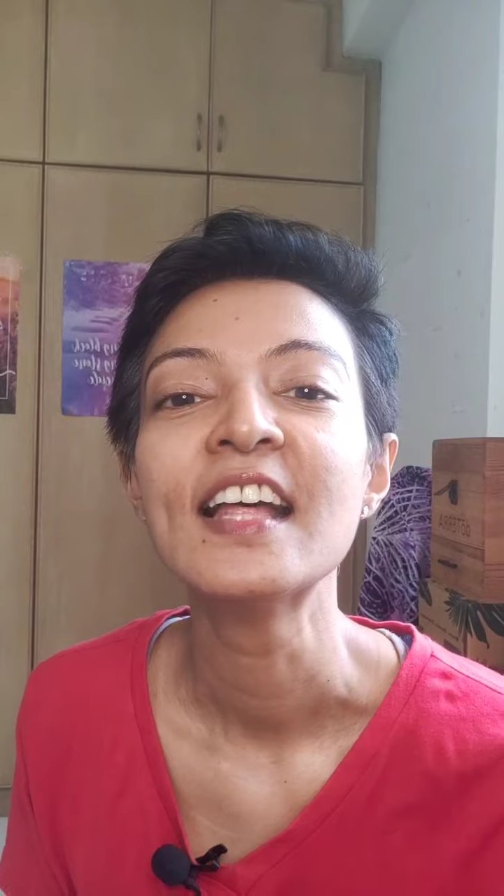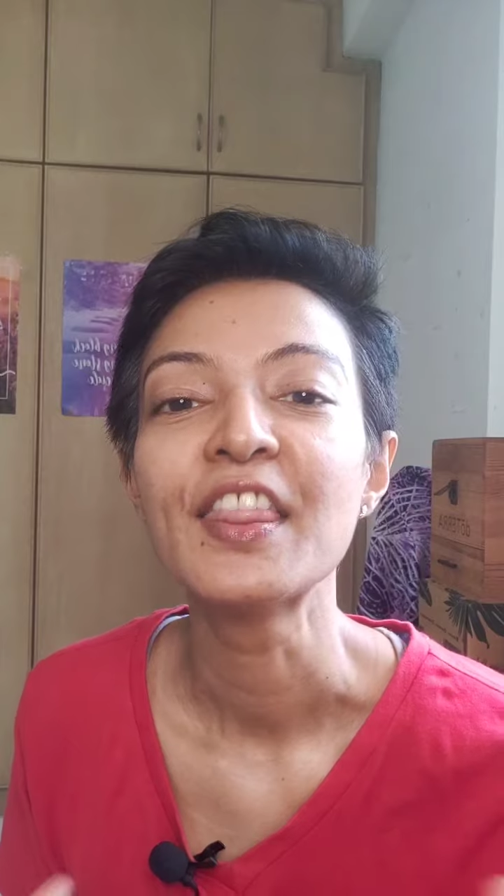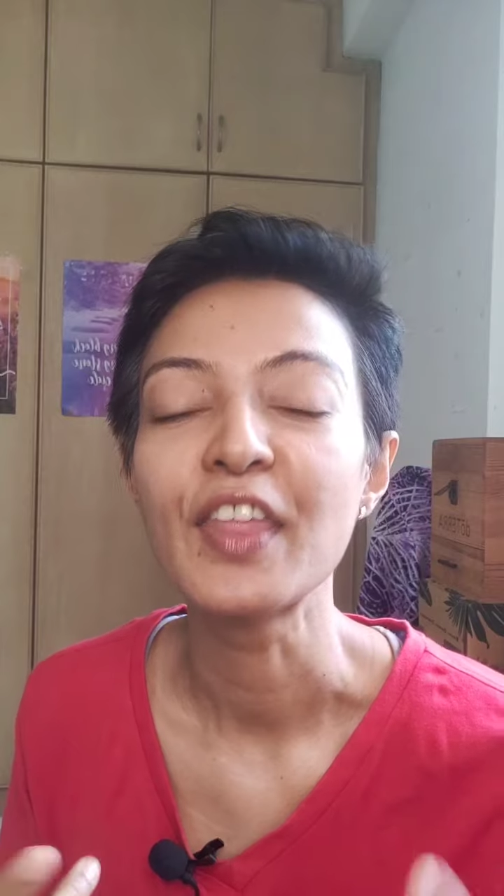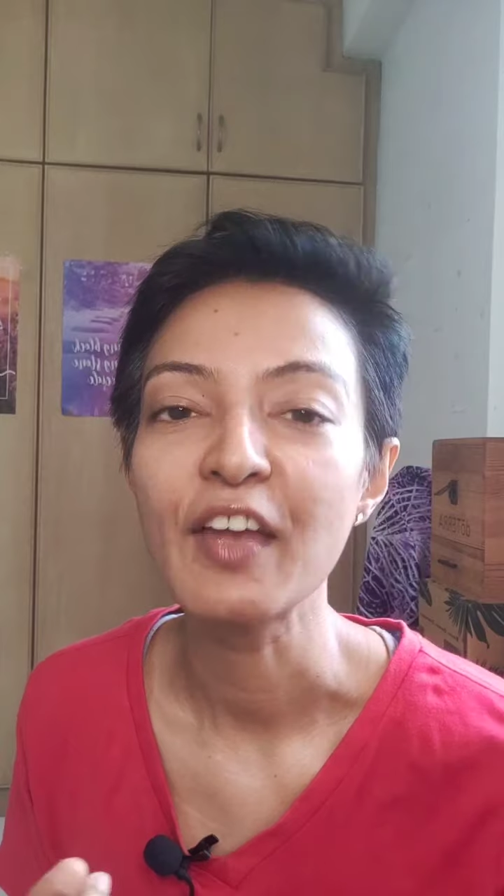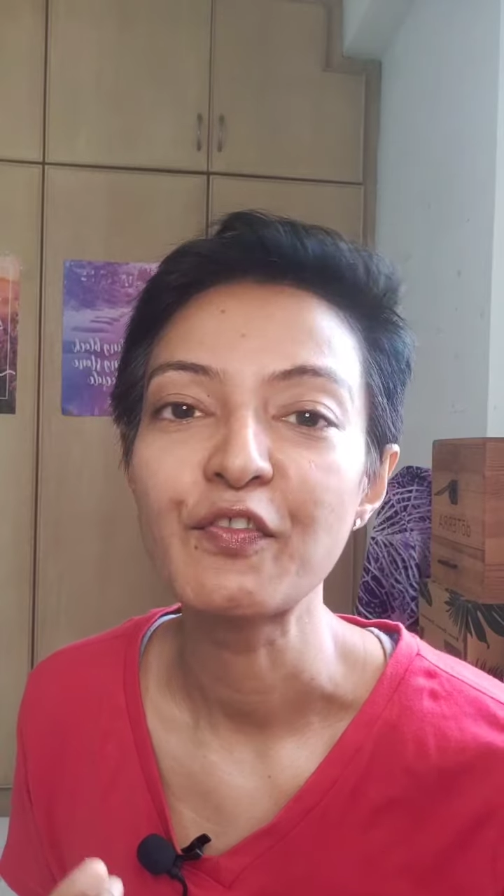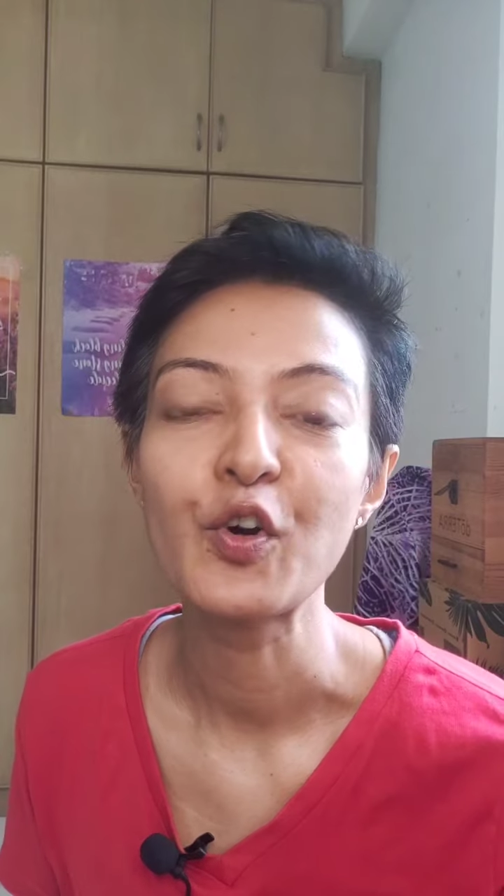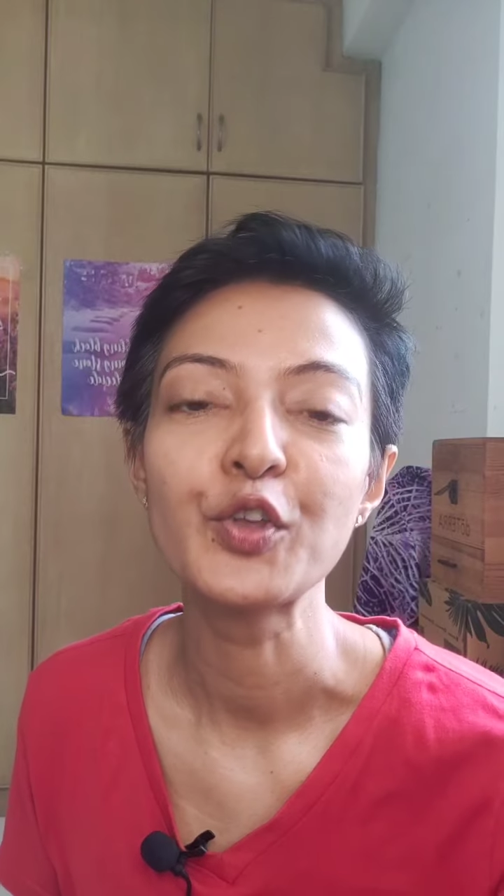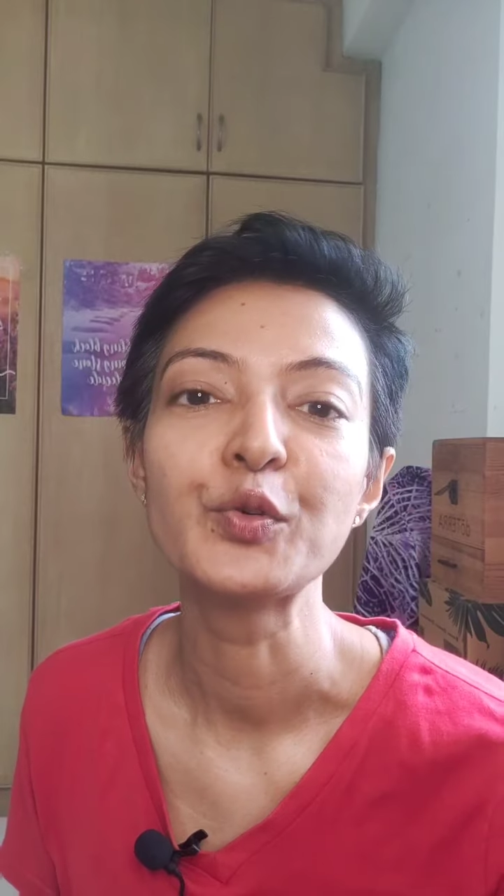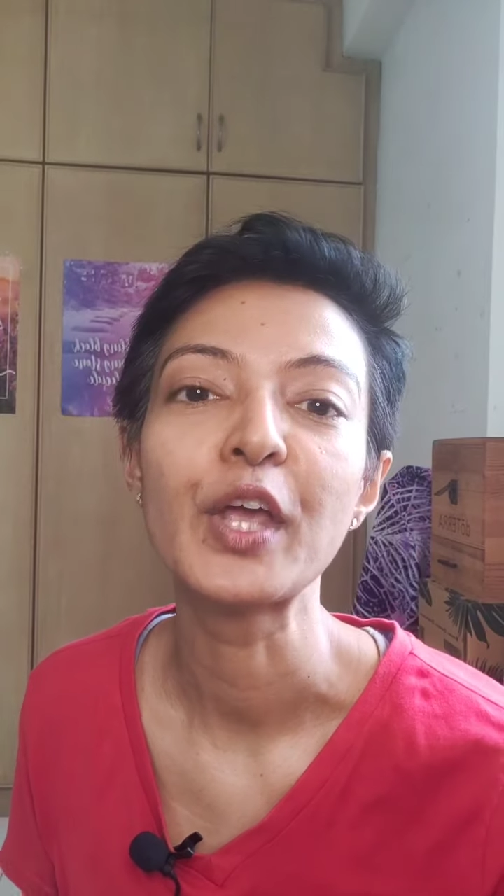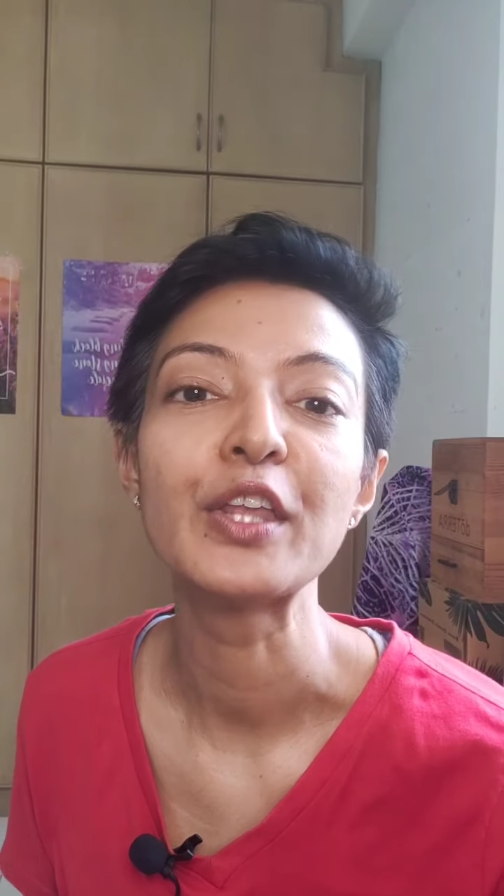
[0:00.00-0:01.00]
therefore
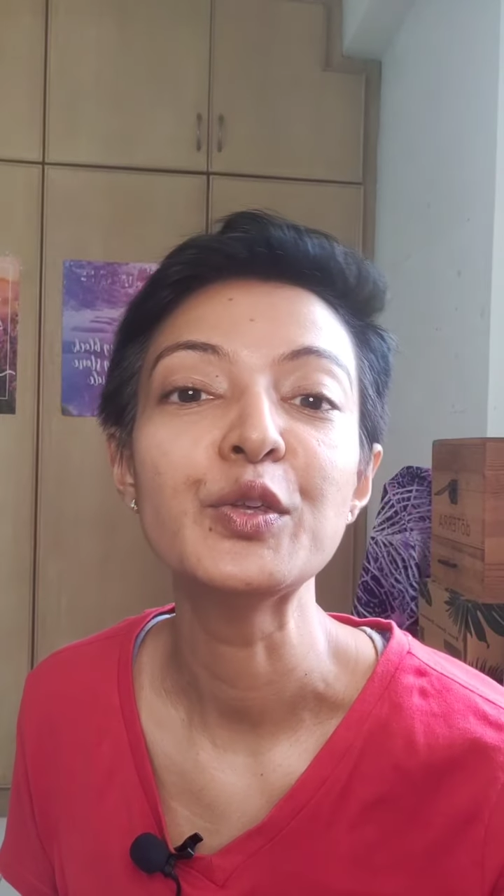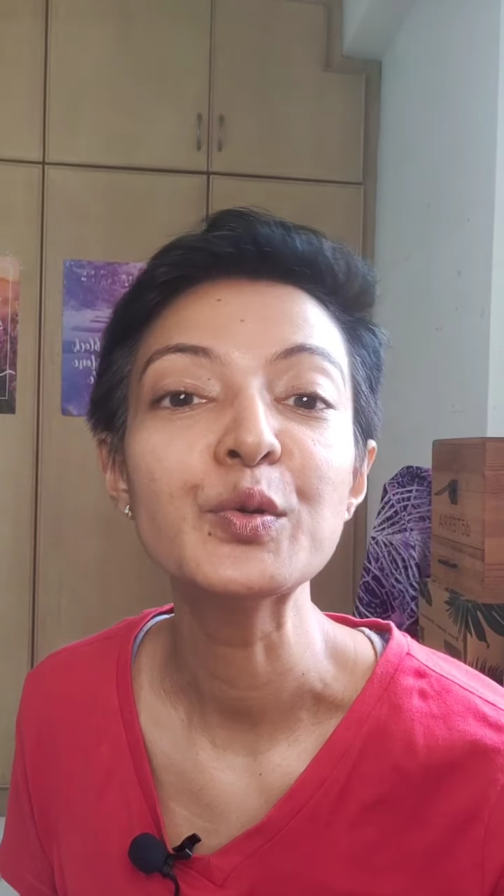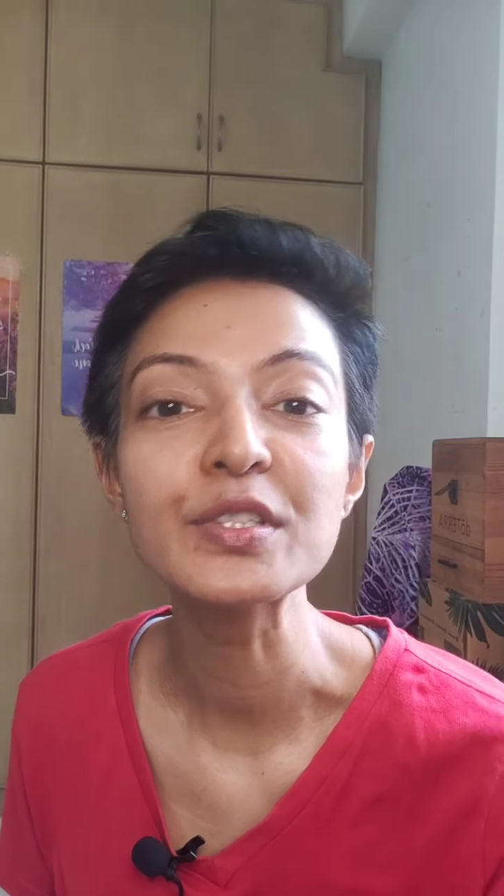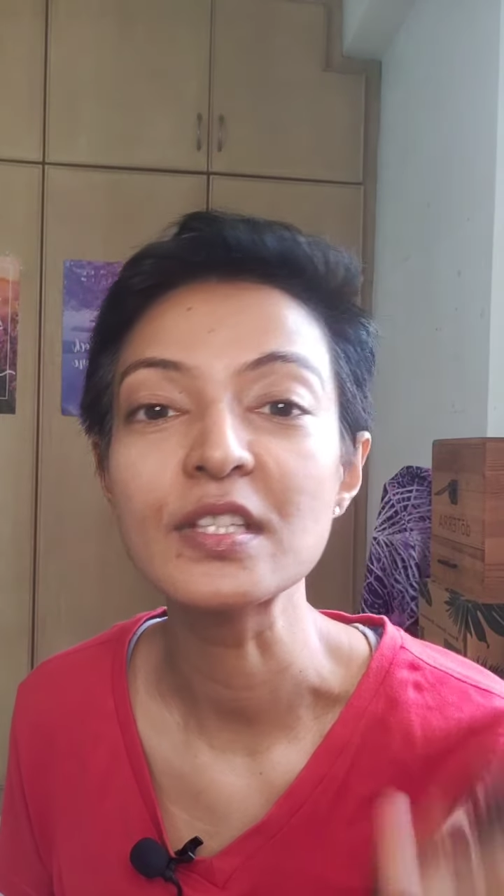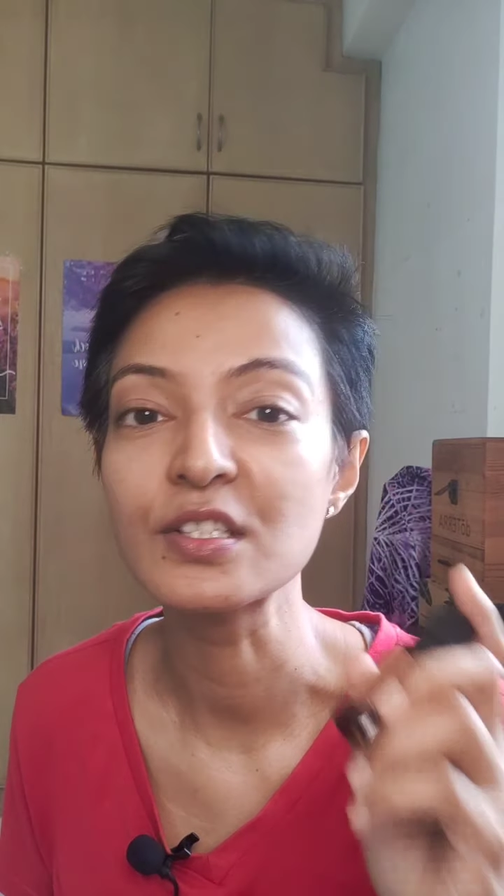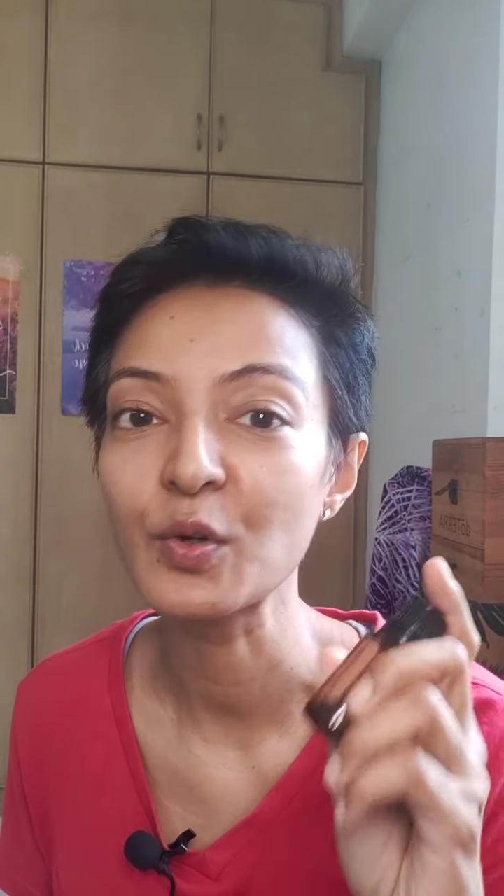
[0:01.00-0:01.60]
you can use this